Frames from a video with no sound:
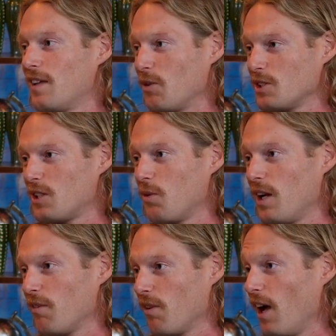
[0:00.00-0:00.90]
That was their
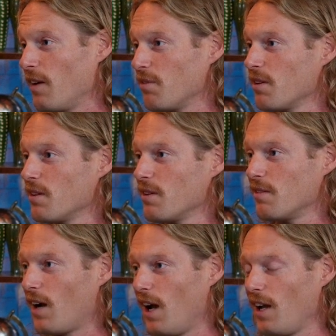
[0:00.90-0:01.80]
way of life,
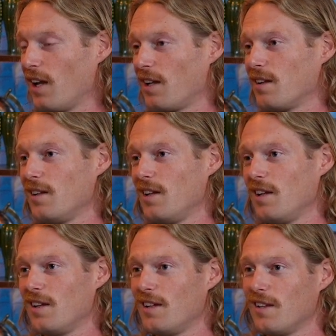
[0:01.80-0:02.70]
right? And
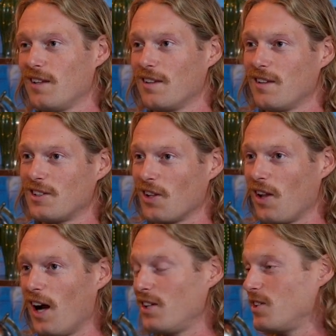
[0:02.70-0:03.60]
there's a
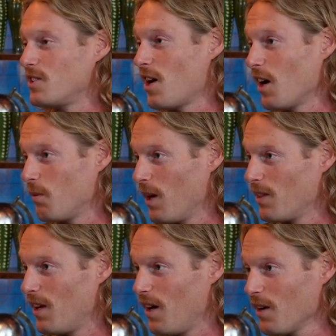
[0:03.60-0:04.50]
lot you could talk
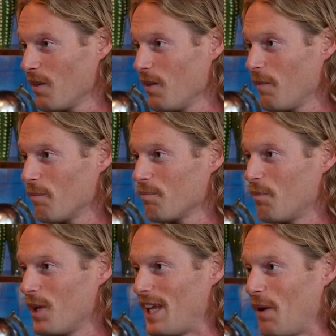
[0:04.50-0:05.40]
about there,
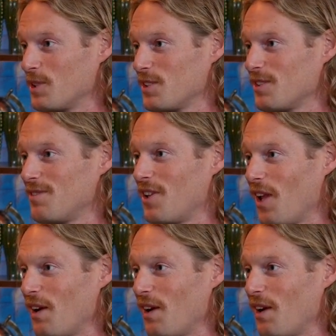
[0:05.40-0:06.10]
but that was the